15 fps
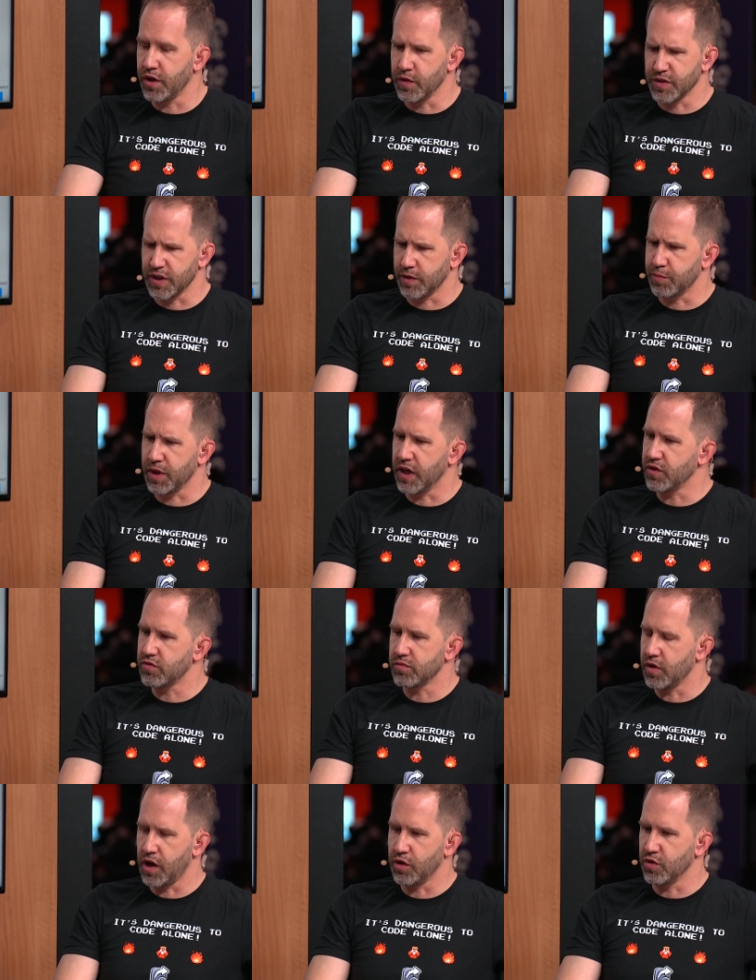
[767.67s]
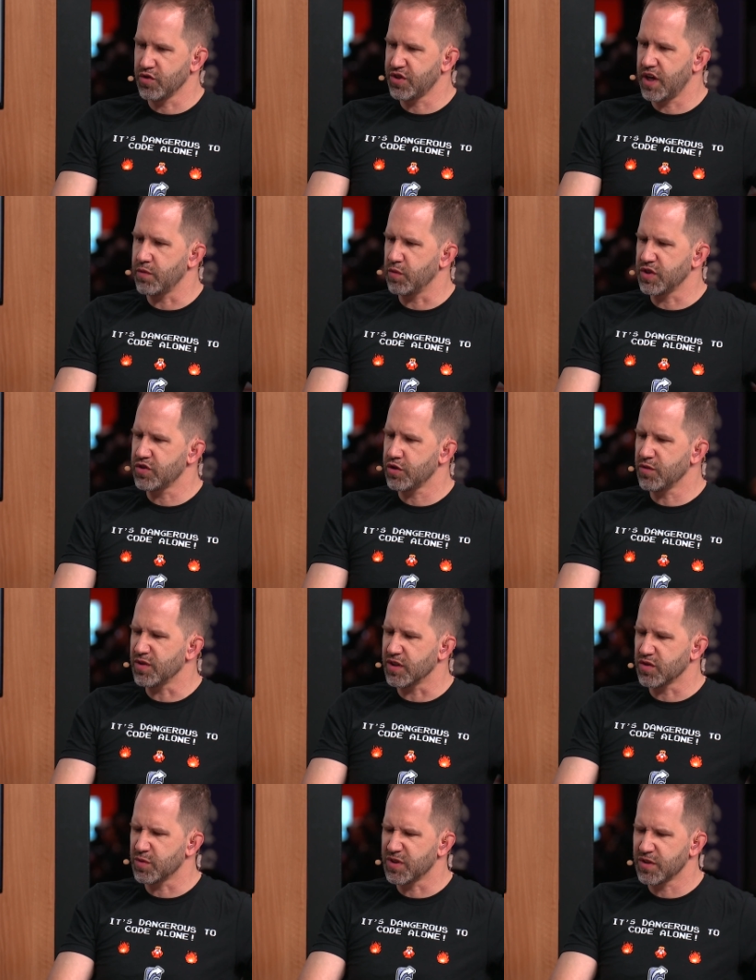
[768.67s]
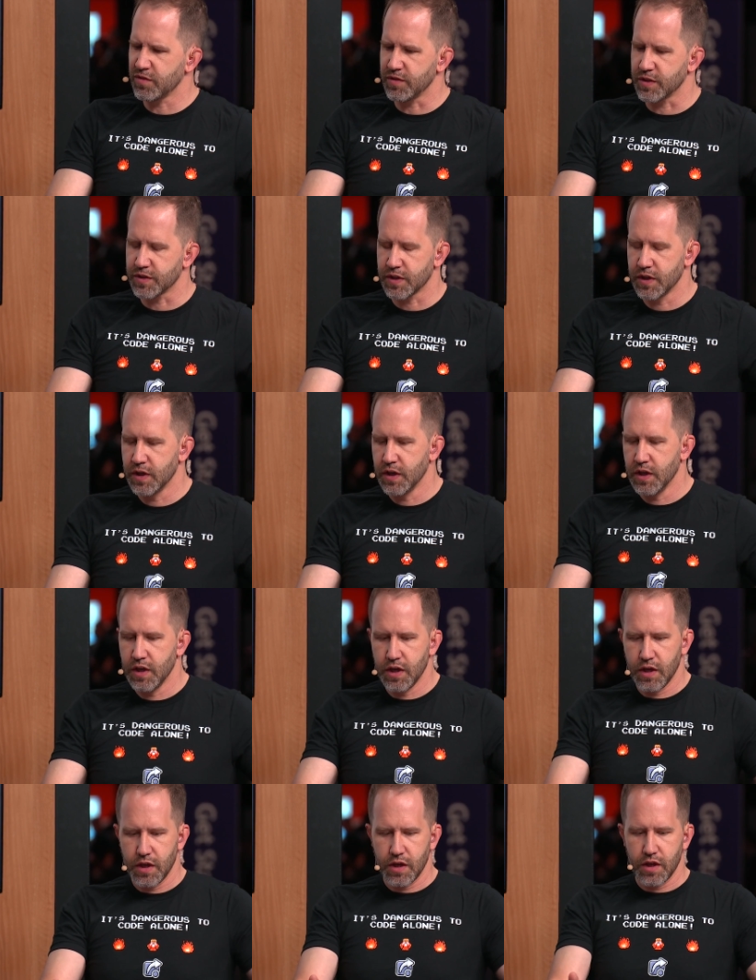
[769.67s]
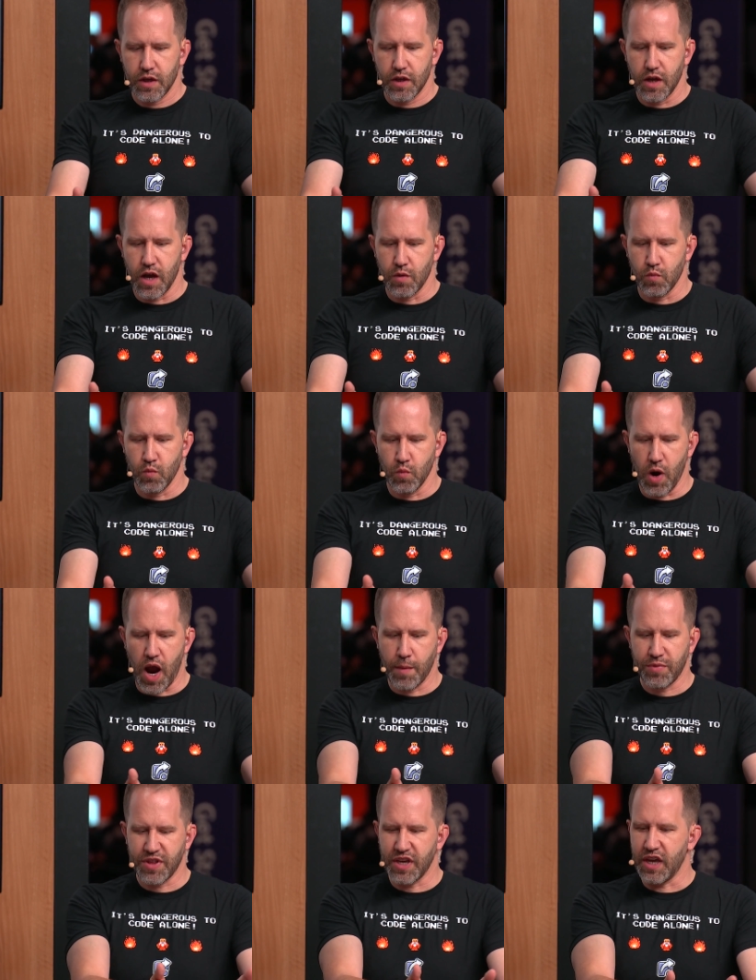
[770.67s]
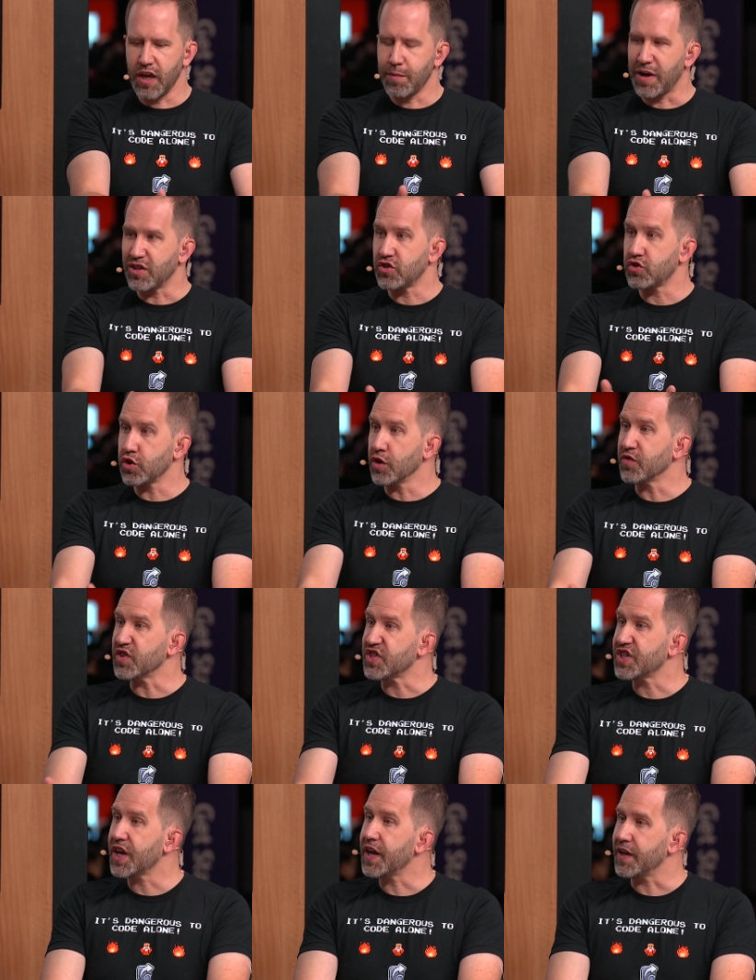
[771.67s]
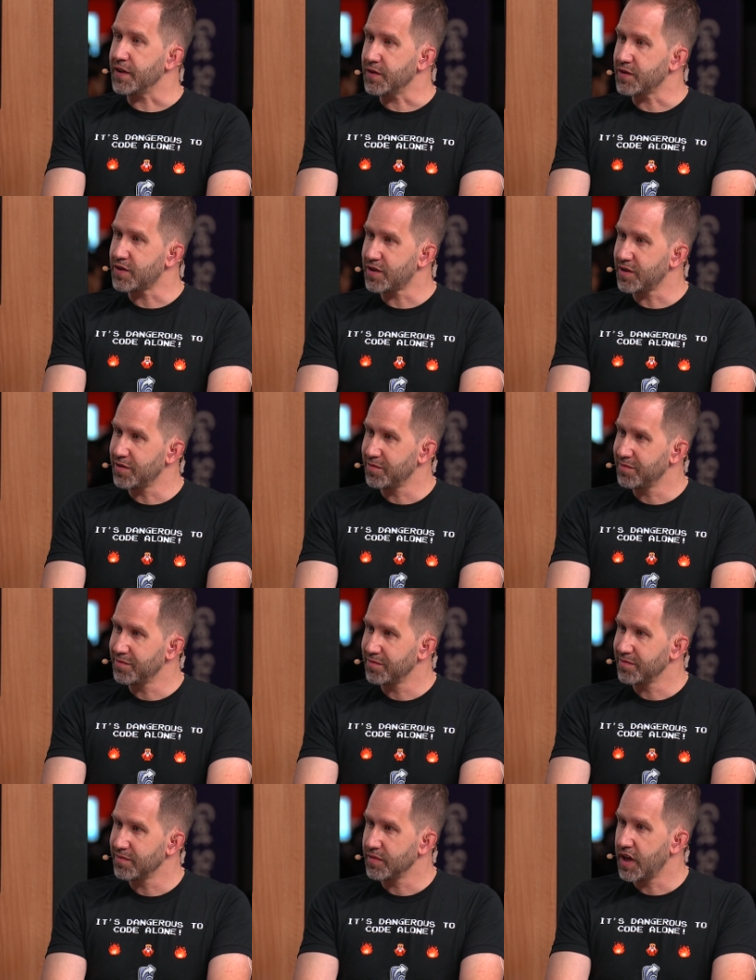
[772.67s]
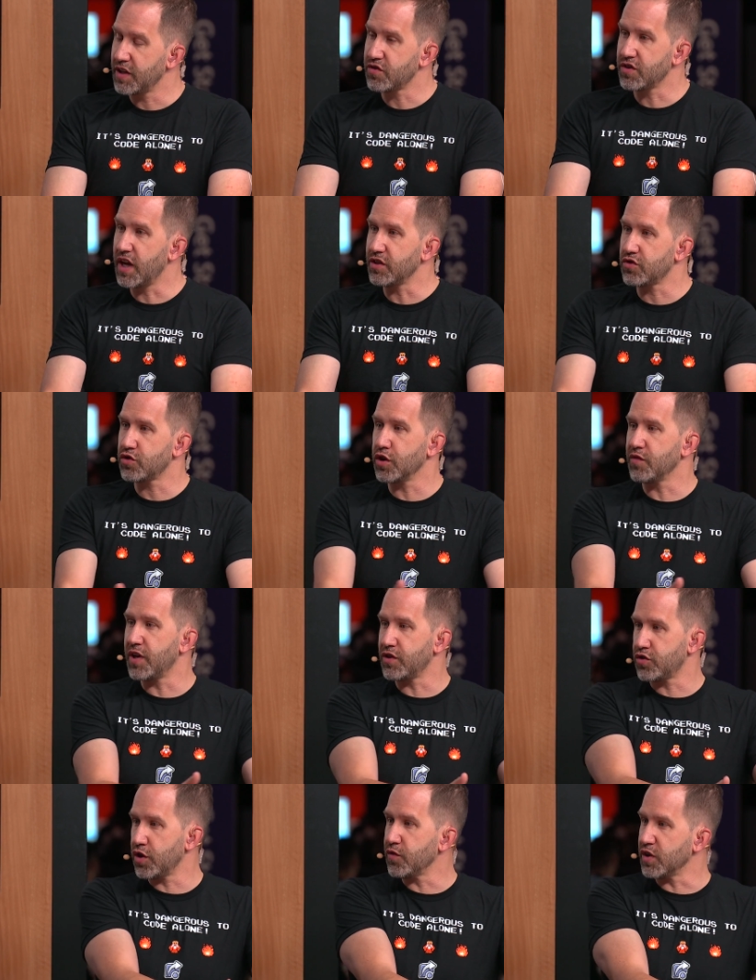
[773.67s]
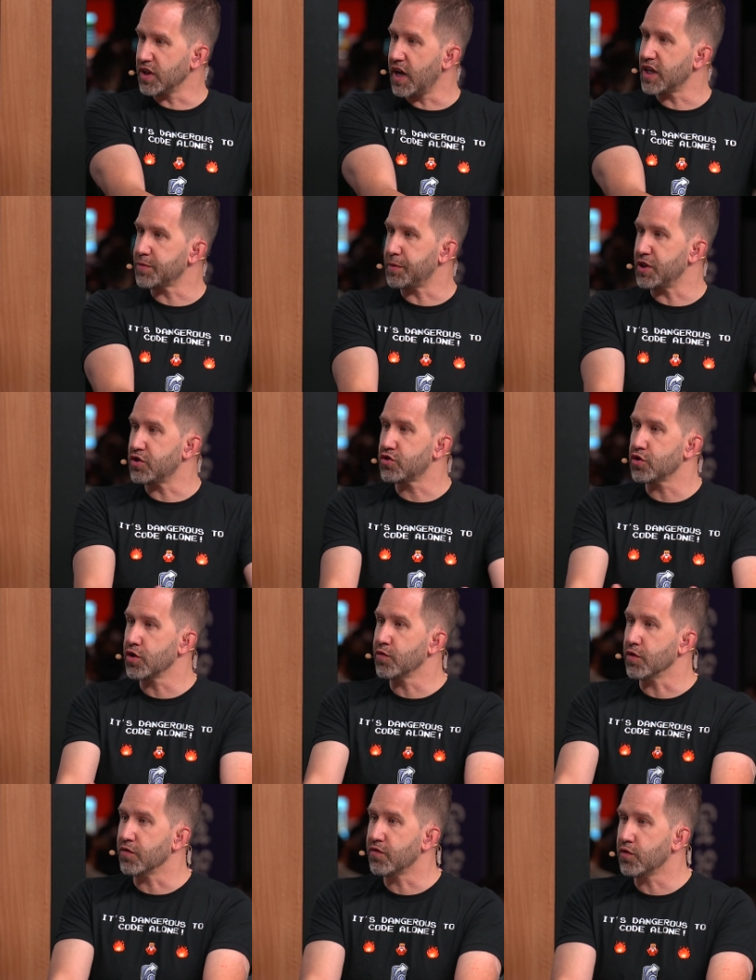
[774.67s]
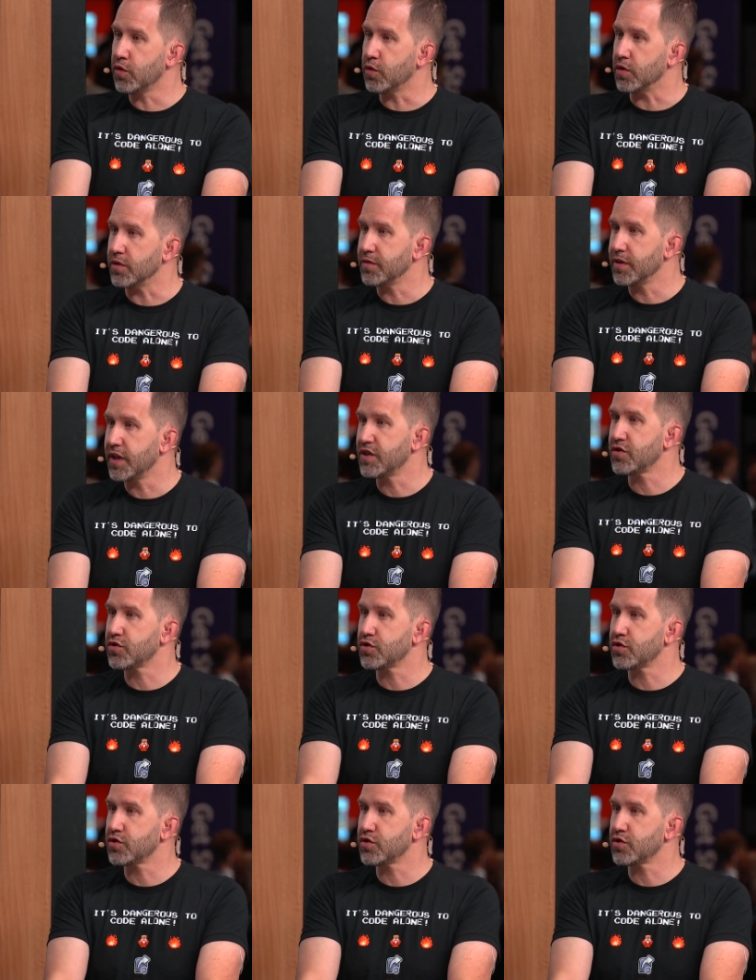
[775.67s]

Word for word: here is like, but I, I don't understand. What's serverless? What's serverless? I'm thinking about services. It's not server. It's serverless, but it's server full. That's